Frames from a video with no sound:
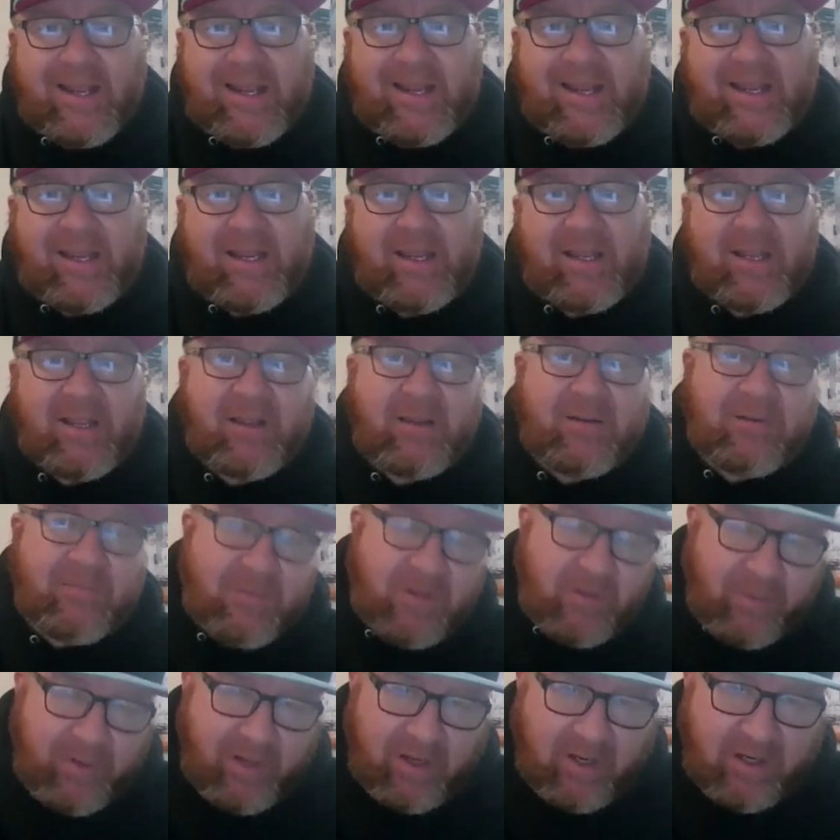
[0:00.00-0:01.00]

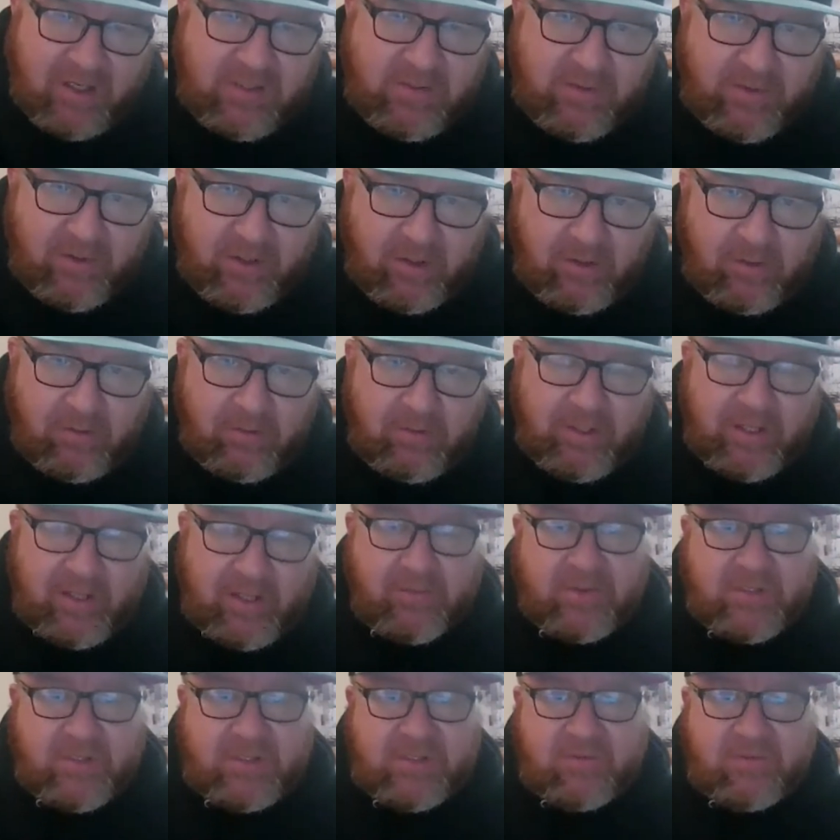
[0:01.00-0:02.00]
And to be honest with you, it
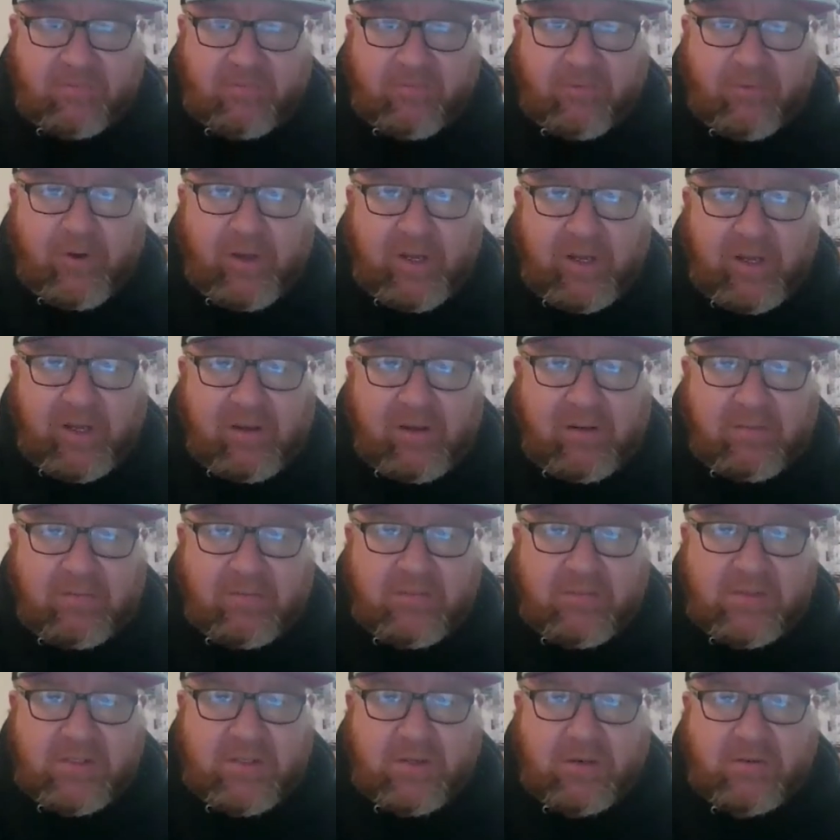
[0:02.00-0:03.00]
was free.
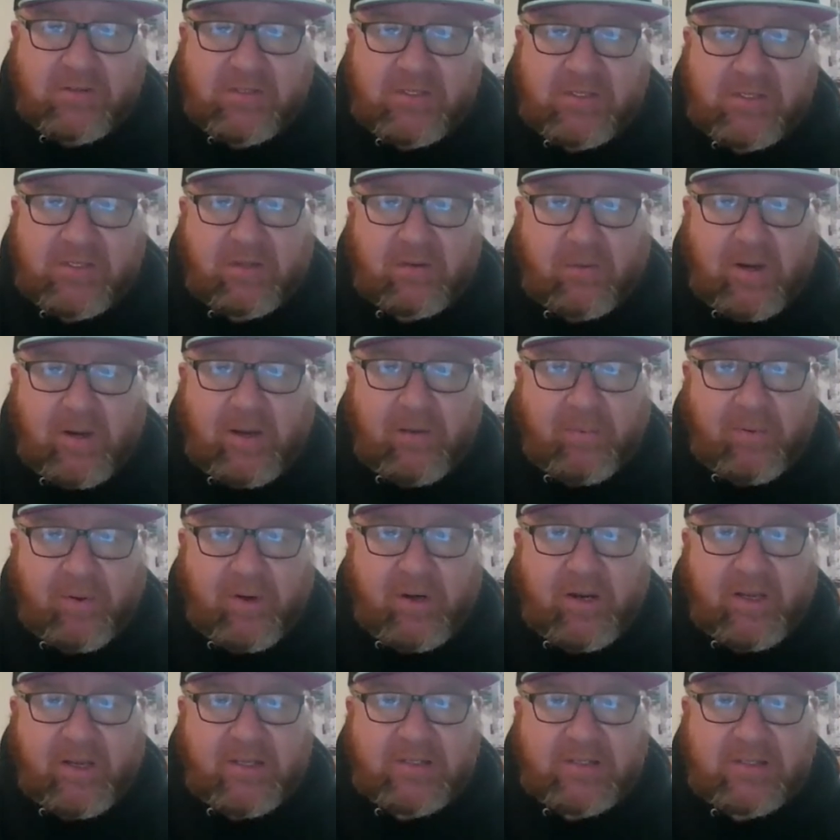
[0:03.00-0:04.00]
So it was at the right
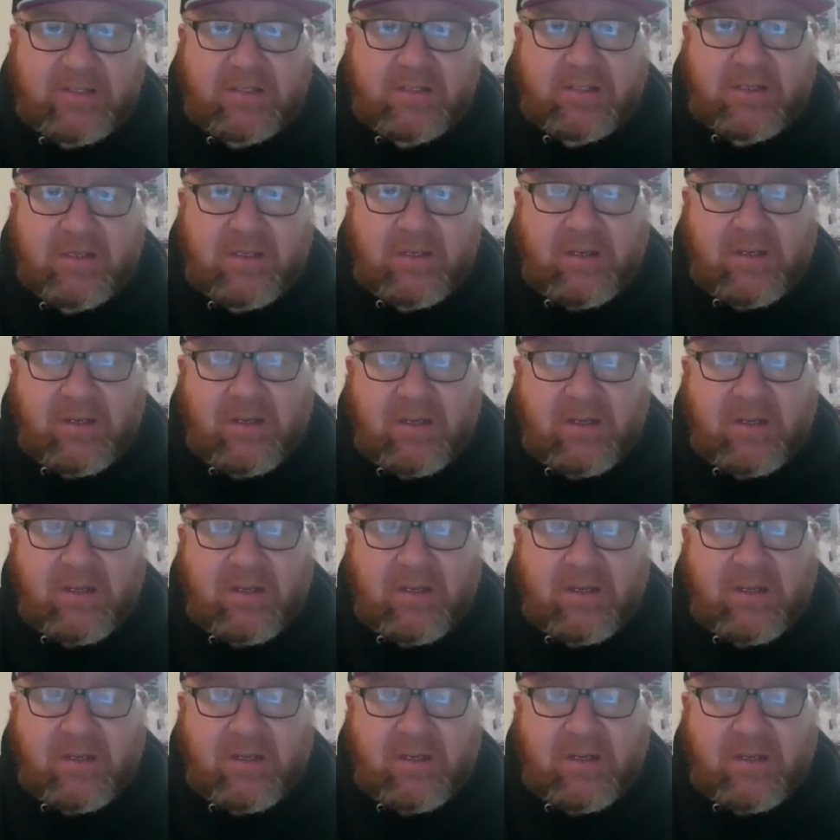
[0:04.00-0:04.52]
price.